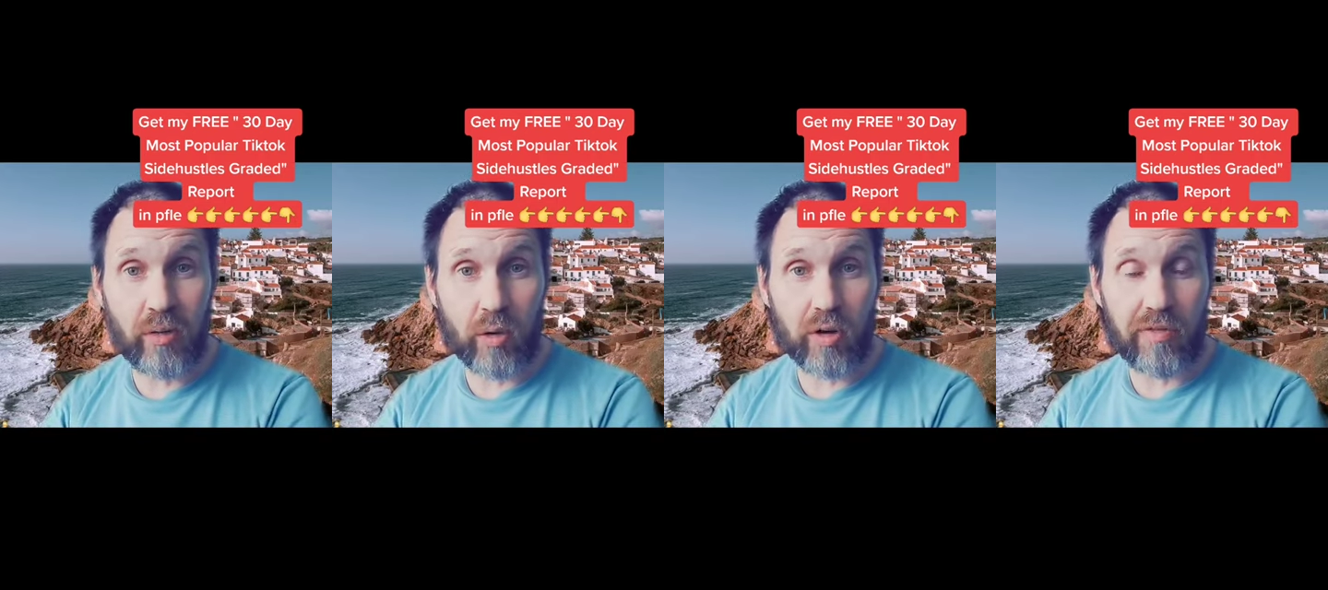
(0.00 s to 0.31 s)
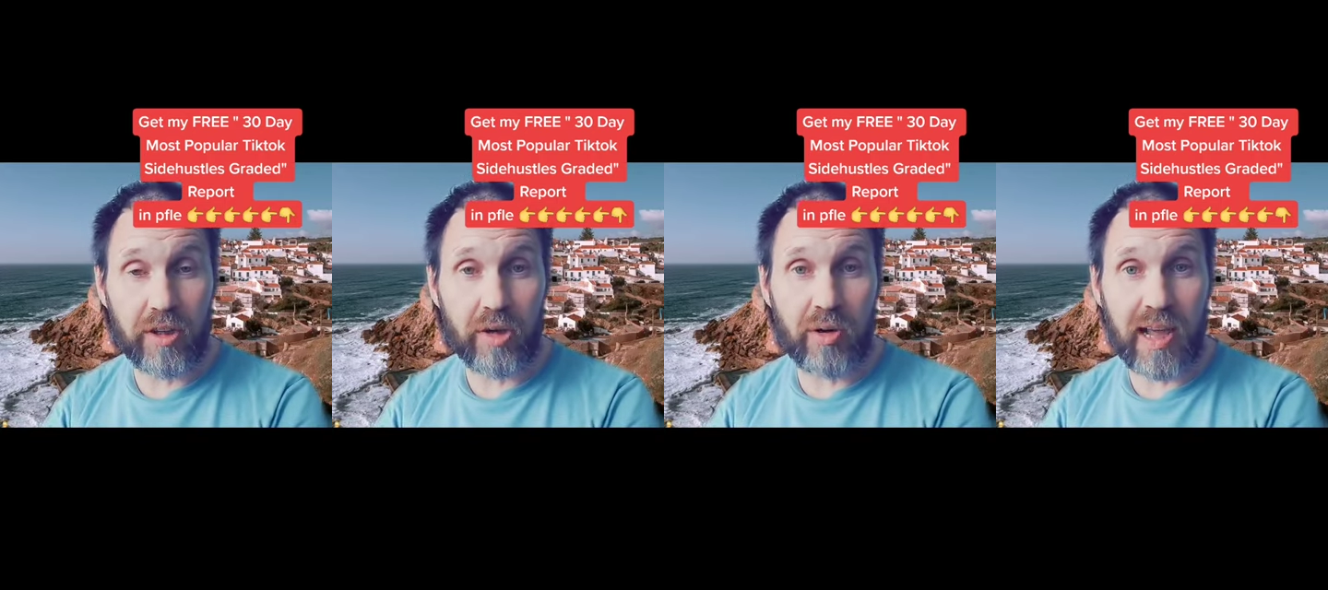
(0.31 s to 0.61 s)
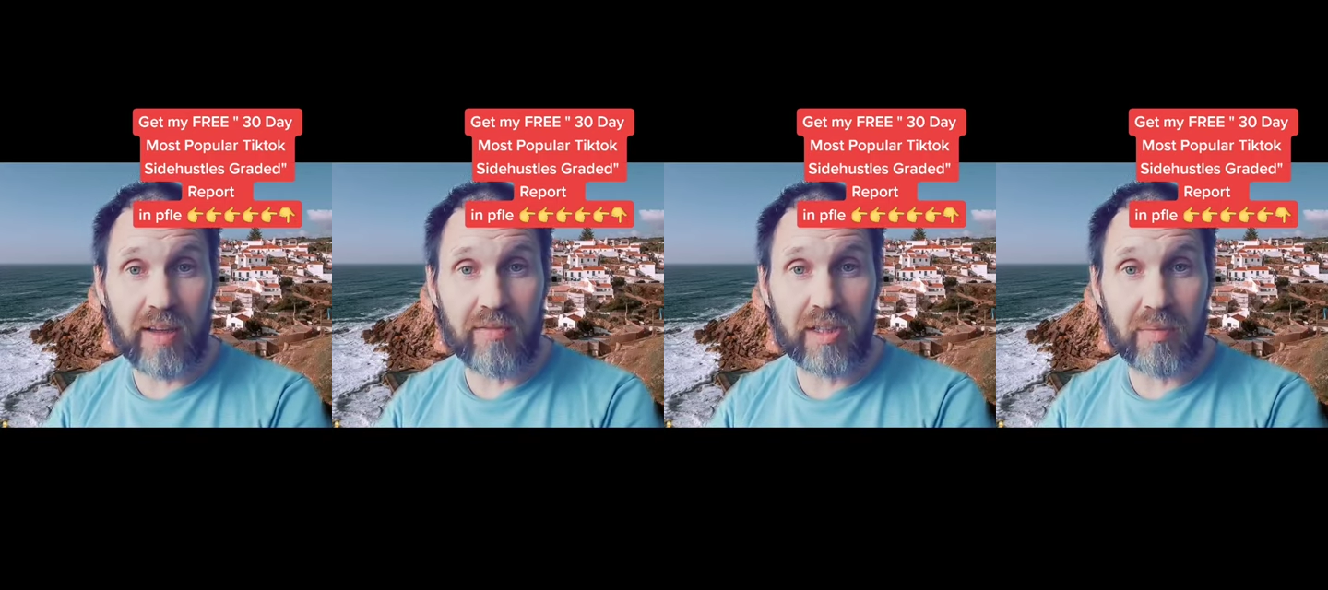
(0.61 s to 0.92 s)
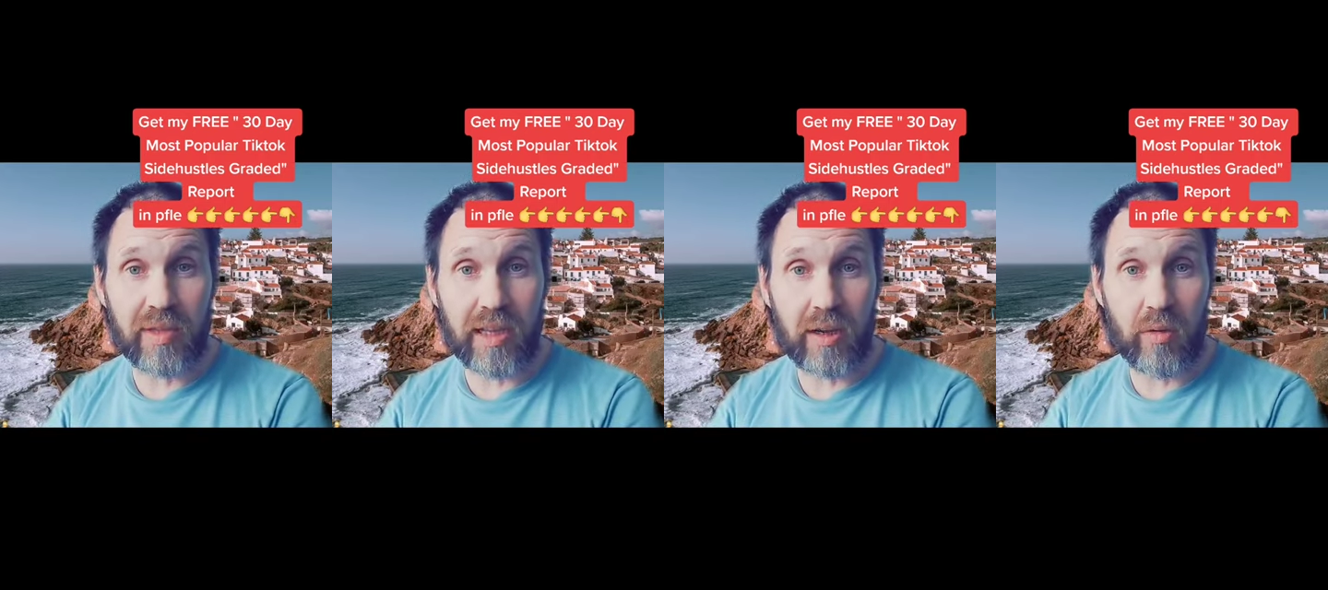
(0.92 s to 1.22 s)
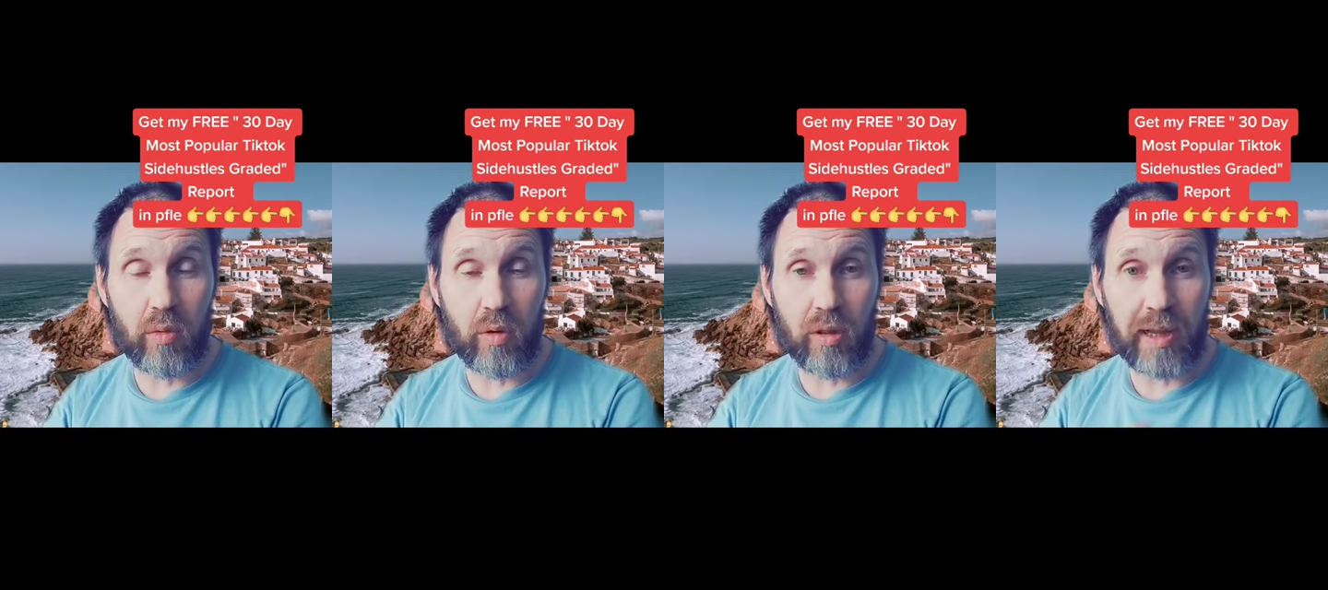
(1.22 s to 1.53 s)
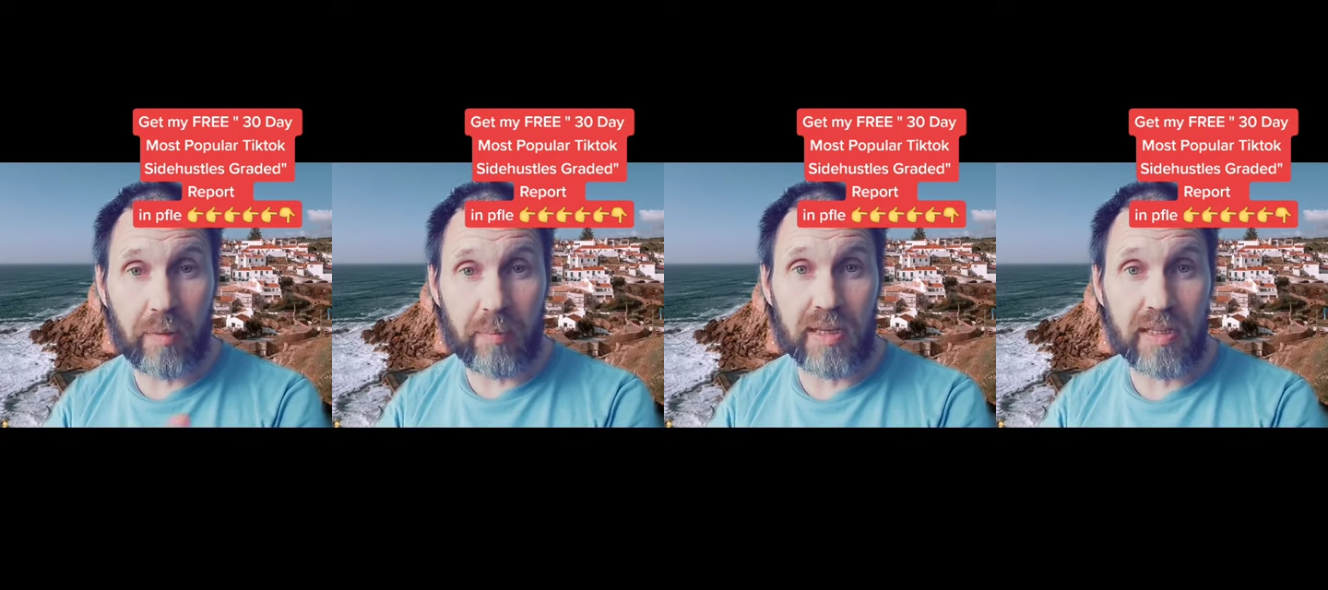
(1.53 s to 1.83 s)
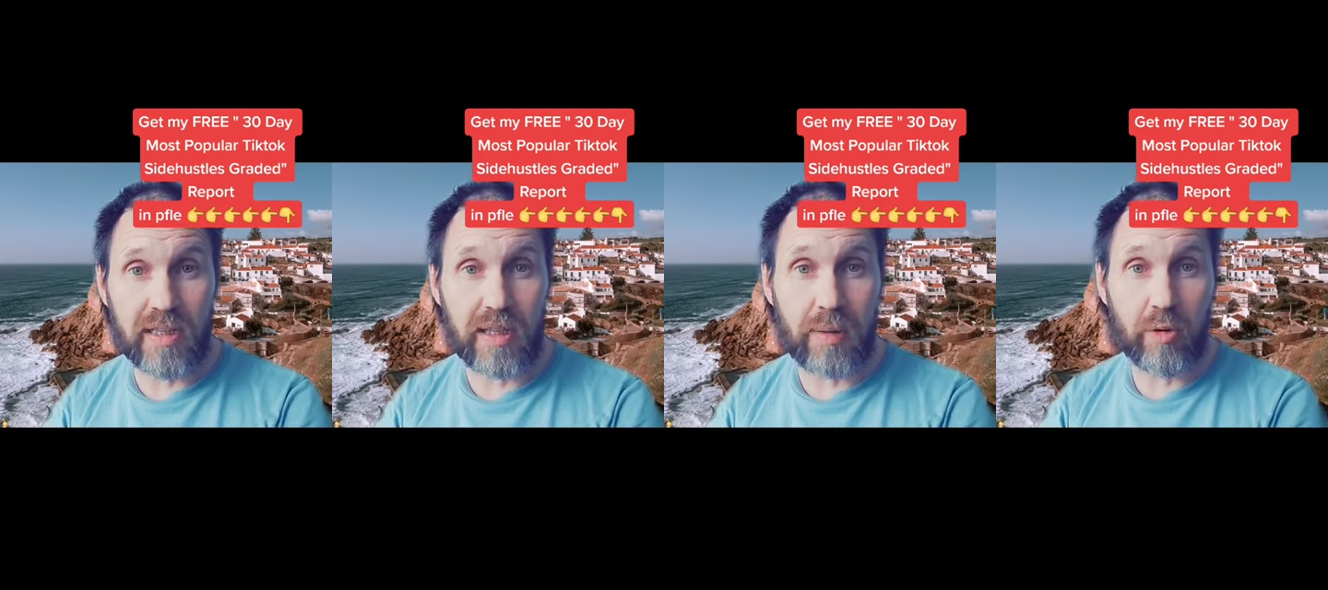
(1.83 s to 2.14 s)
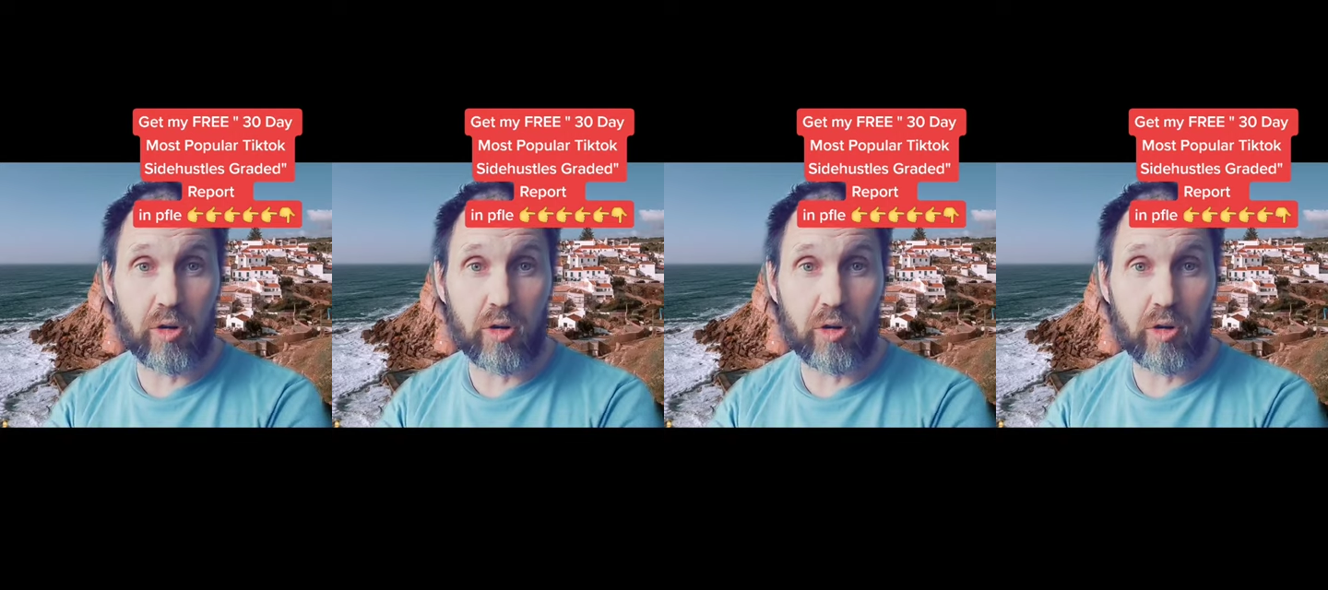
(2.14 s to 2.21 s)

or if you don't have something like a business that